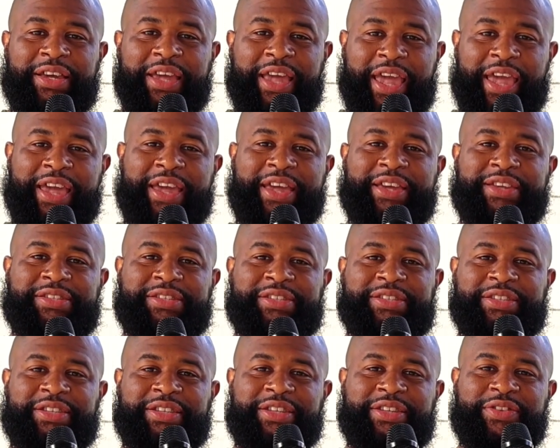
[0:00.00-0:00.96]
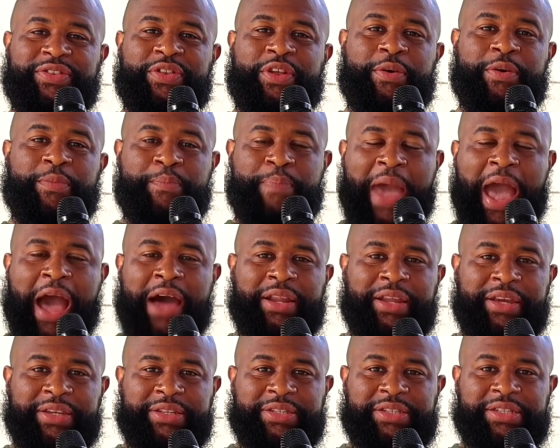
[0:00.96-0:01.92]
is the
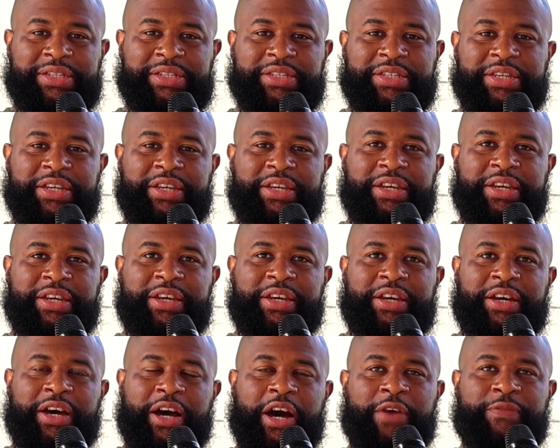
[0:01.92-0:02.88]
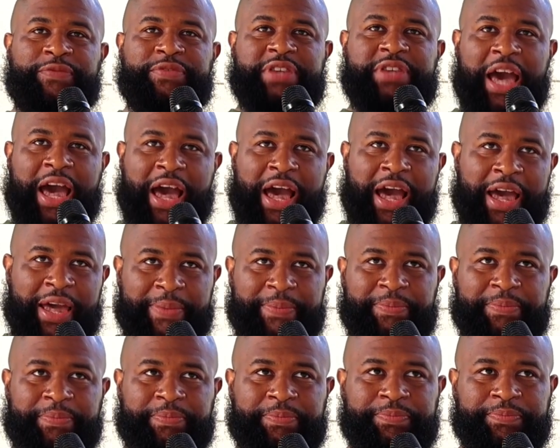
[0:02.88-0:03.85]
balance of time,
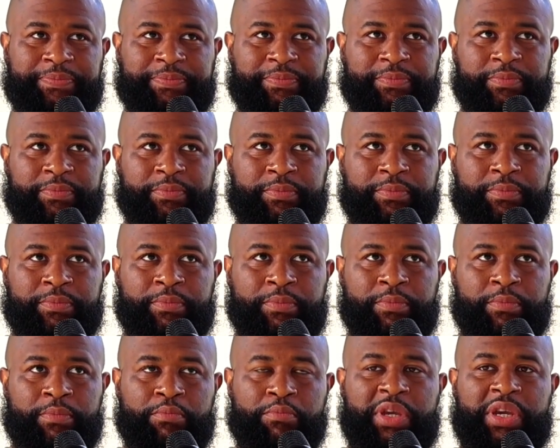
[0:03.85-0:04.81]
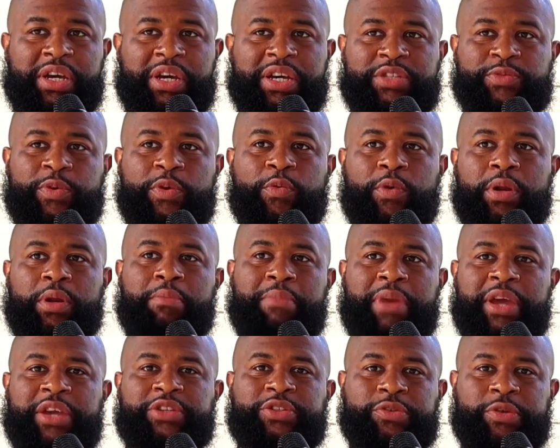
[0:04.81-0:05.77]
because we want to
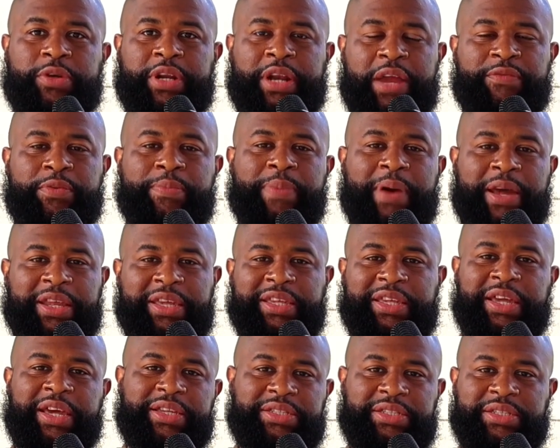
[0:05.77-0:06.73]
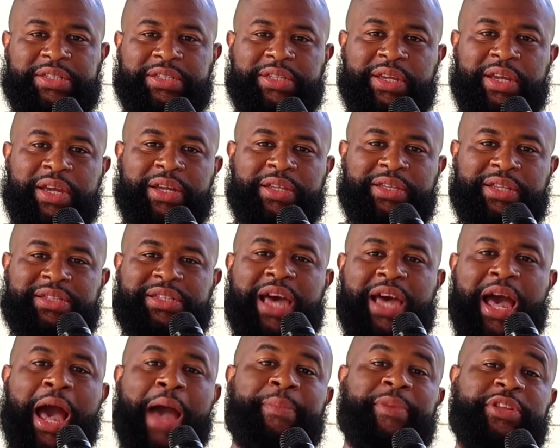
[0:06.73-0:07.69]
make sure that everybody gets the
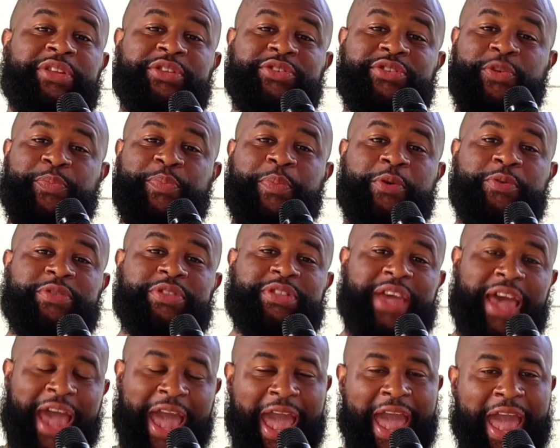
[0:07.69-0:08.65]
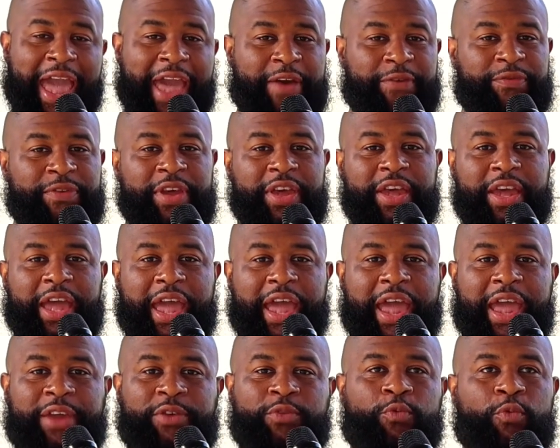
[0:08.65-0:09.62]
time that they're supposed to have.
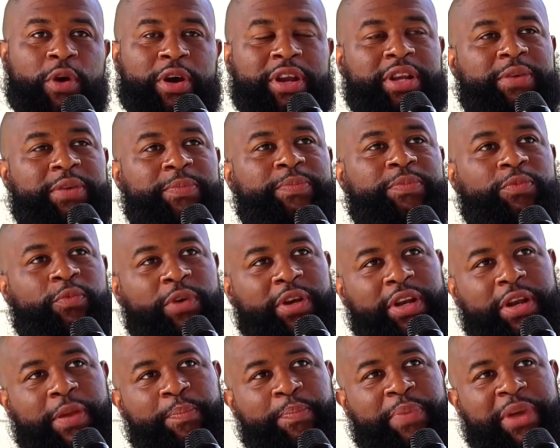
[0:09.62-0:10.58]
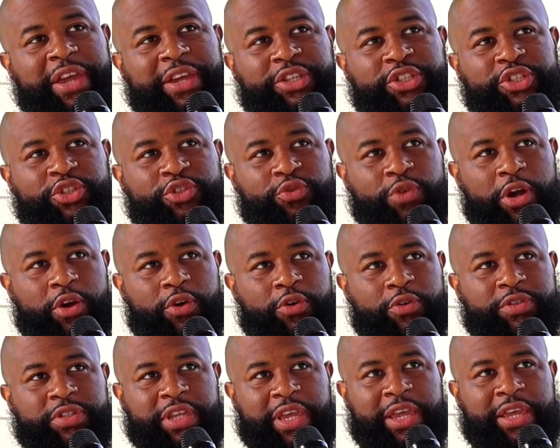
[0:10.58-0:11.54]
And one of the biggest
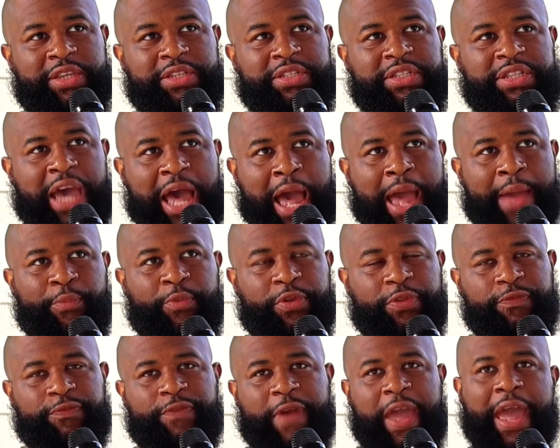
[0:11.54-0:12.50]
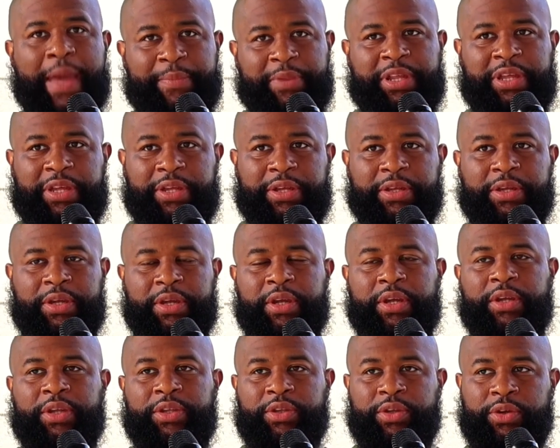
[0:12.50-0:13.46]
struggles is time with family.
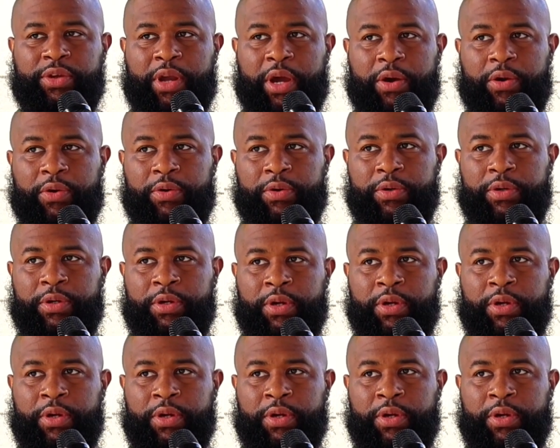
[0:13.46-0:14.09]
You know,